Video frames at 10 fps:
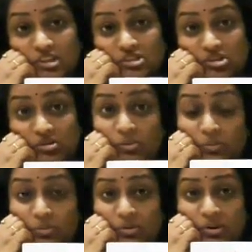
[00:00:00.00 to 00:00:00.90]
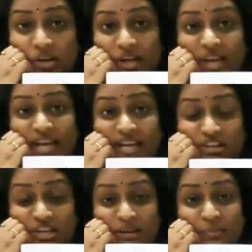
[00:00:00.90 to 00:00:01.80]
so
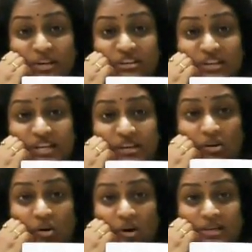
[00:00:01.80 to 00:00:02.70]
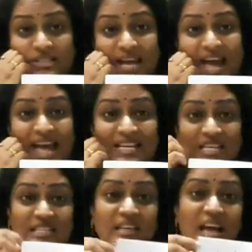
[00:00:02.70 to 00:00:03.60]
it immediately called
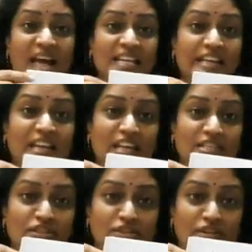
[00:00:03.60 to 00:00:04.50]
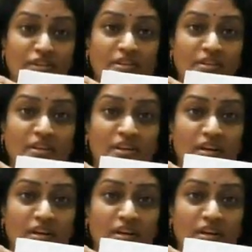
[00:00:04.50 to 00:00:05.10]
Annie the alligator,